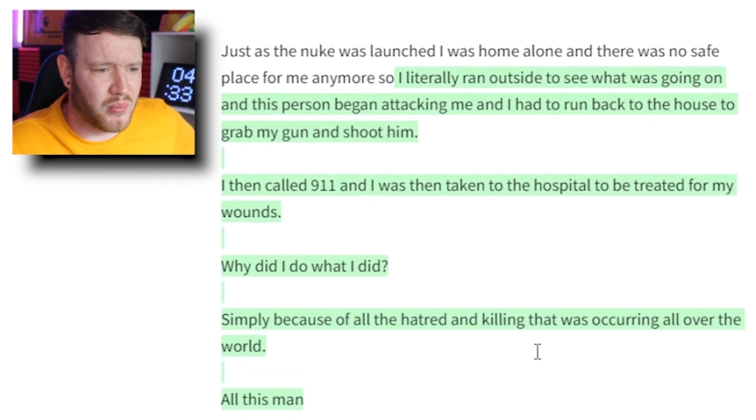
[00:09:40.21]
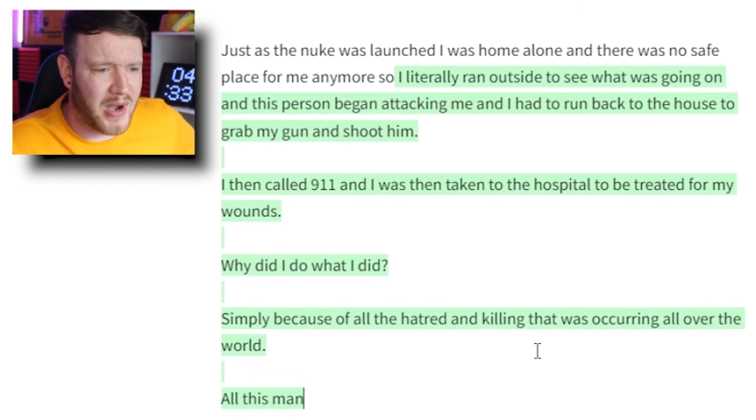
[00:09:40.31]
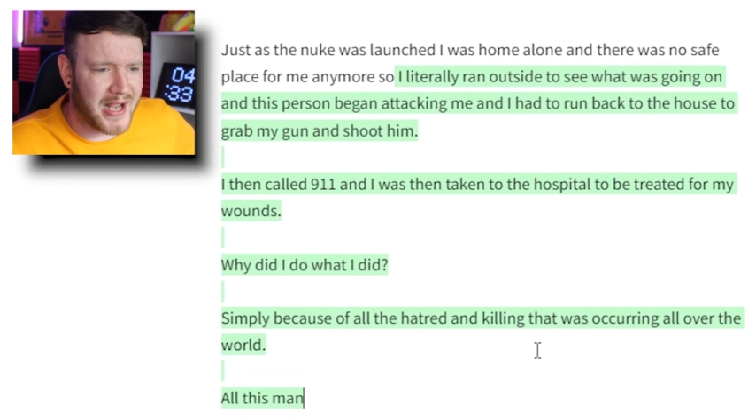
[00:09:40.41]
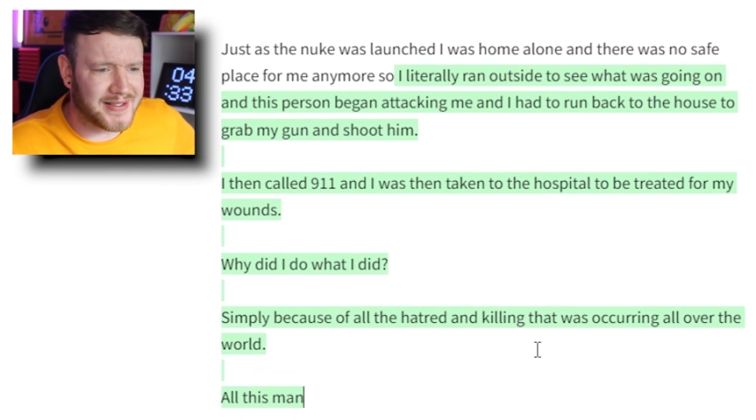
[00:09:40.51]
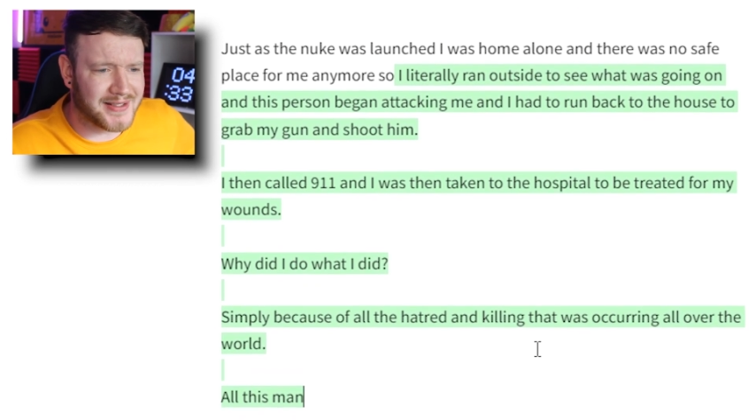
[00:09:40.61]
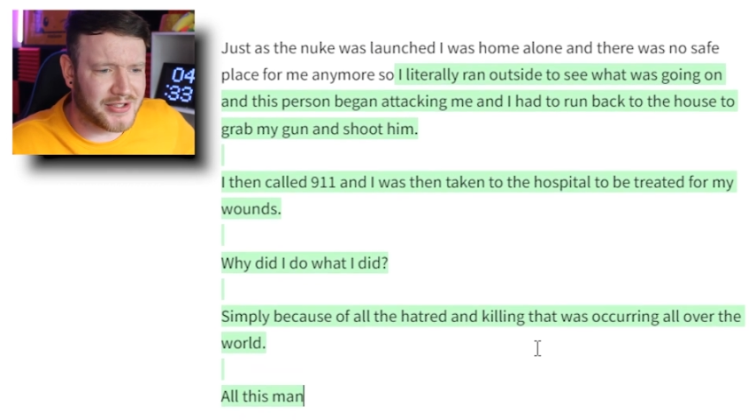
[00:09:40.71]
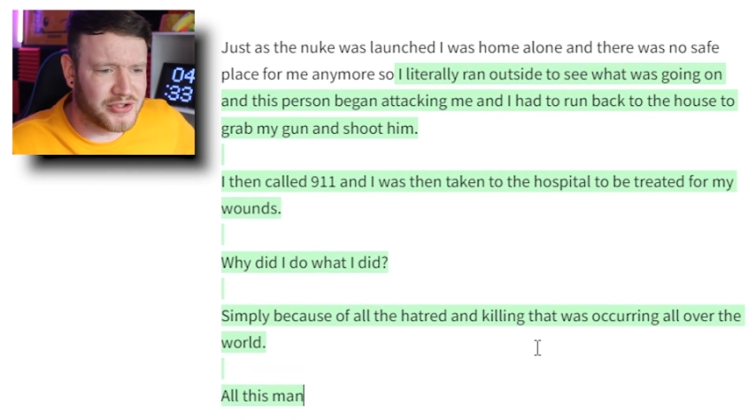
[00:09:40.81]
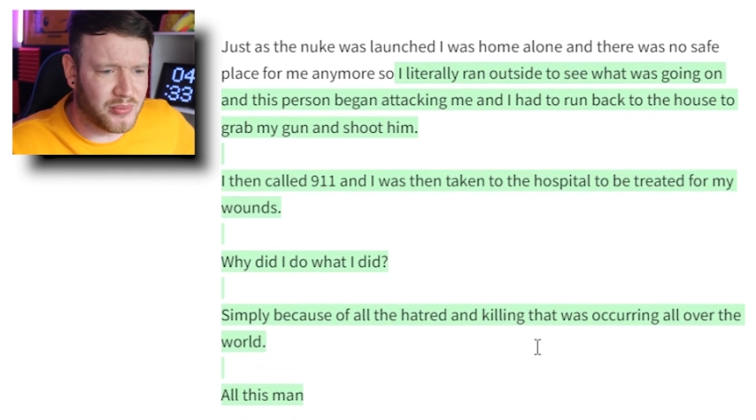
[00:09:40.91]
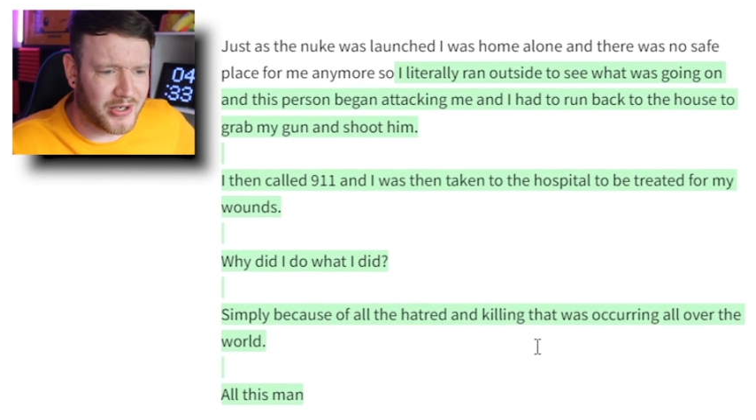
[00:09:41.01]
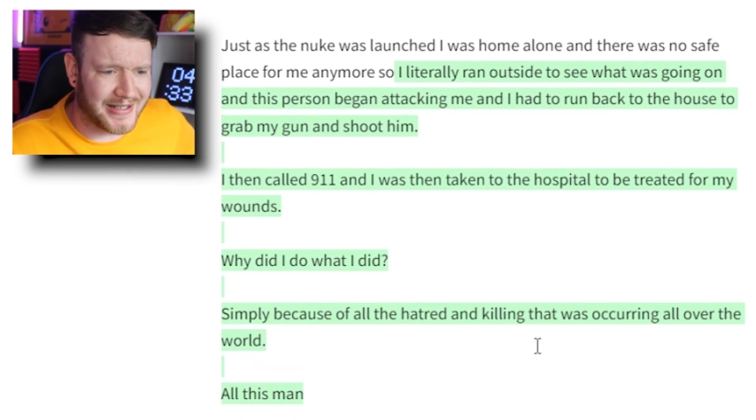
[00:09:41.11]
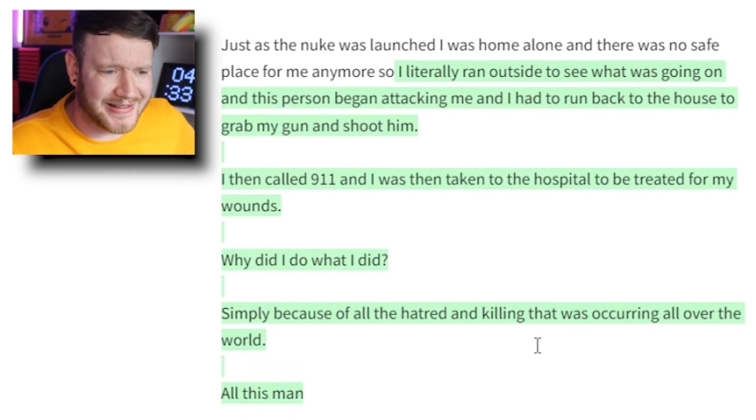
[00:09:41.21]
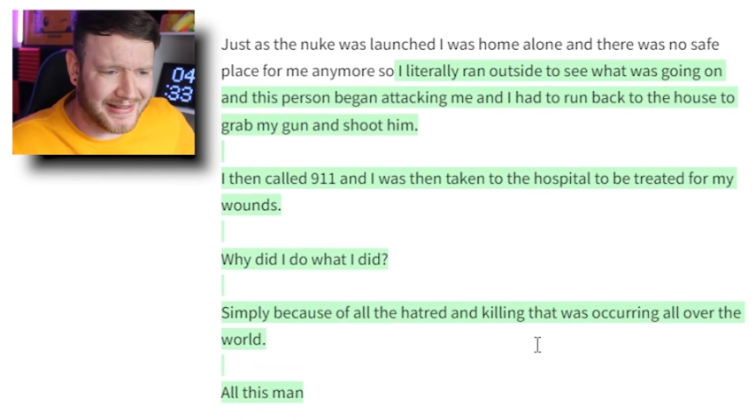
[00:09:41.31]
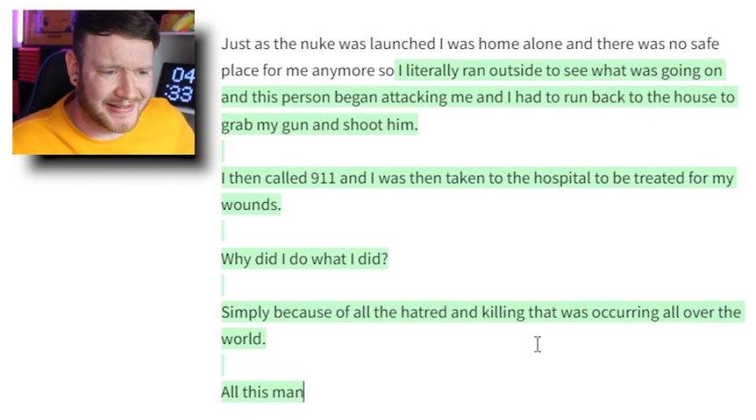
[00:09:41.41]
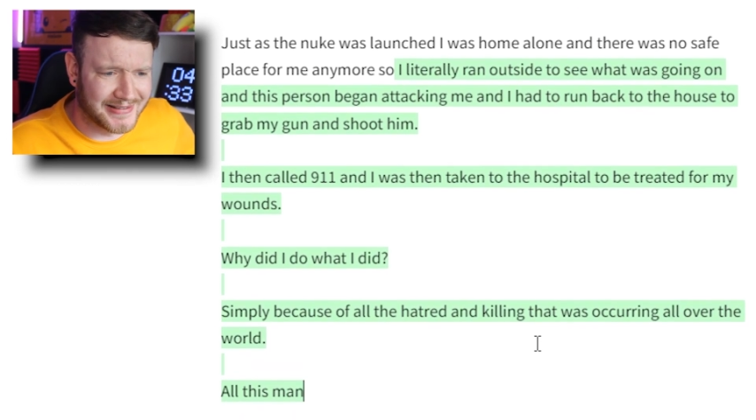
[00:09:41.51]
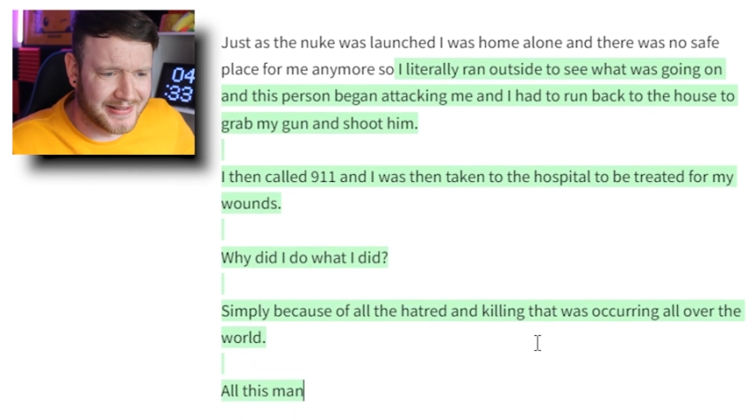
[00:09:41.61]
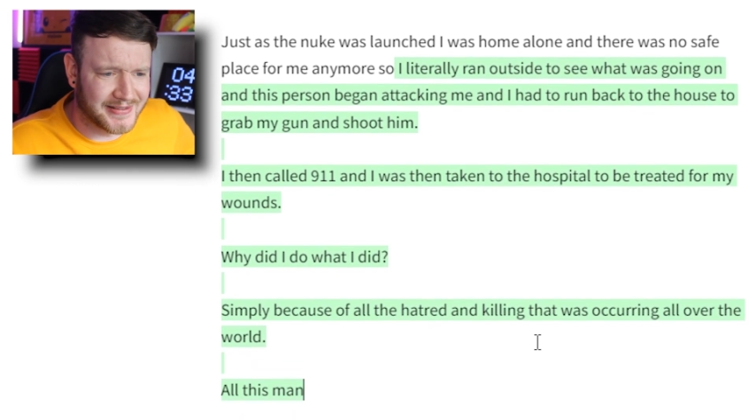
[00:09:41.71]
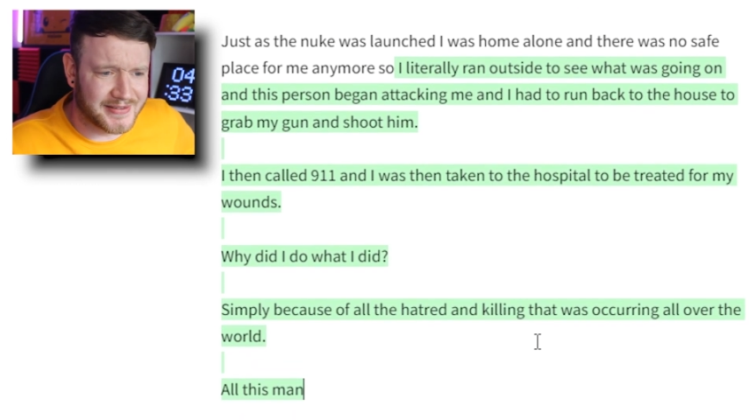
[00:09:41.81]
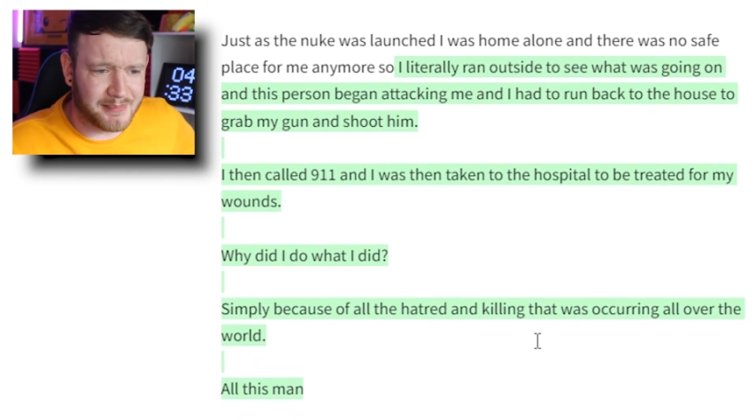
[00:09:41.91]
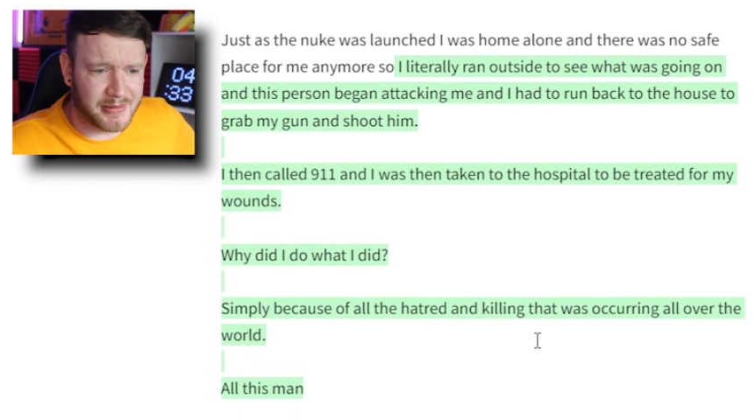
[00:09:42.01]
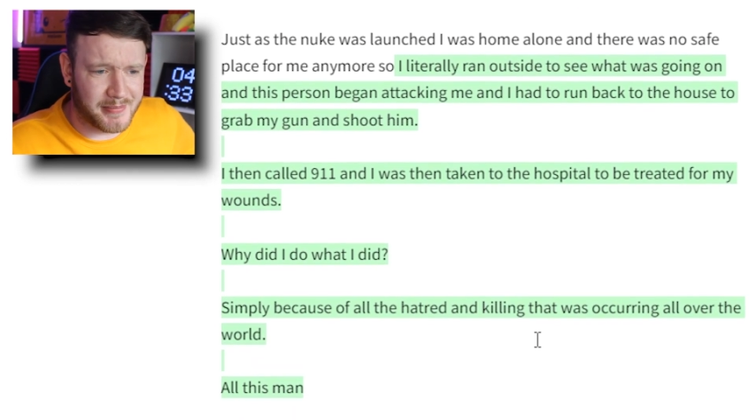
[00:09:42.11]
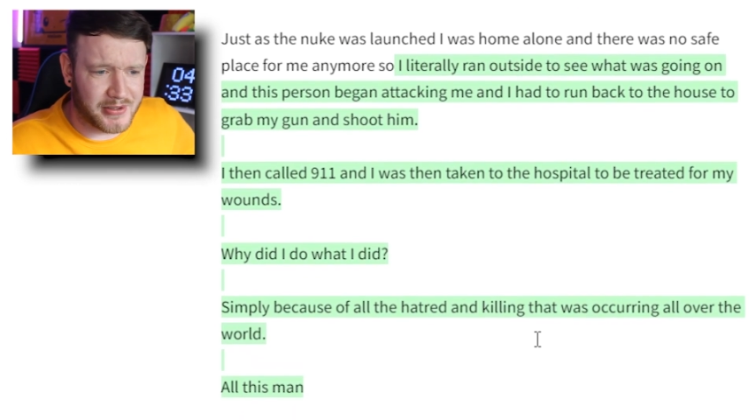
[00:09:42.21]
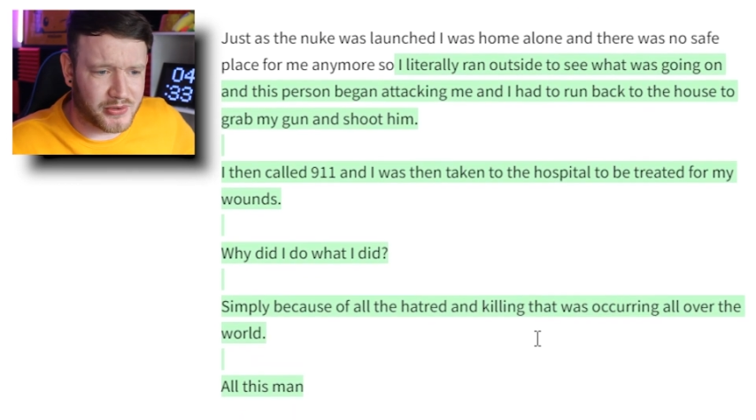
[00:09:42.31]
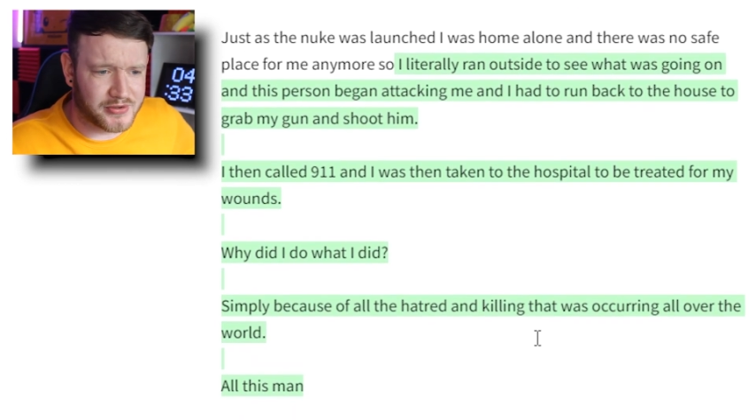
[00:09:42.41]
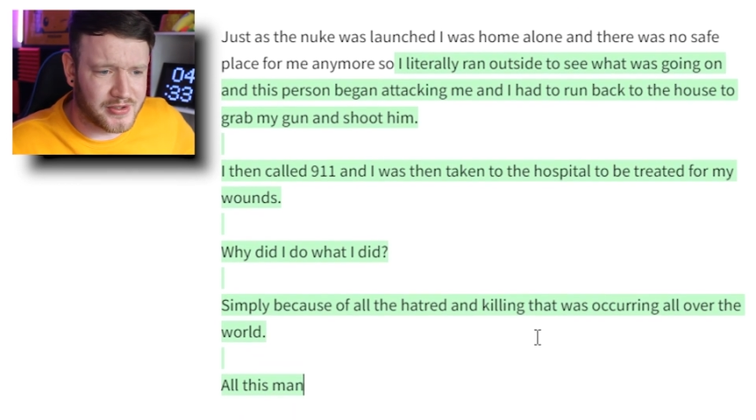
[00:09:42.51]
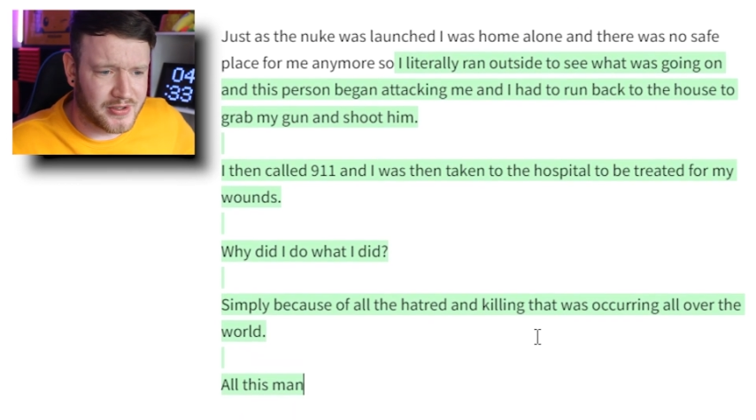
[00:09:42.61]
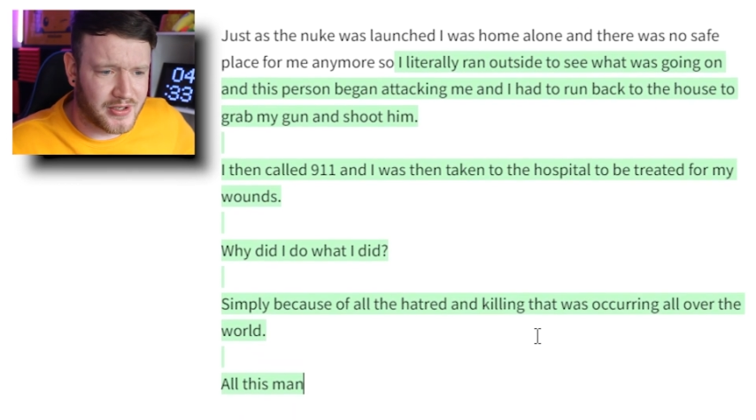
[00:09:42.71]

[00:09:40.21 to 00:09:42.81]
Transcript: Why did I do what I did? Simply because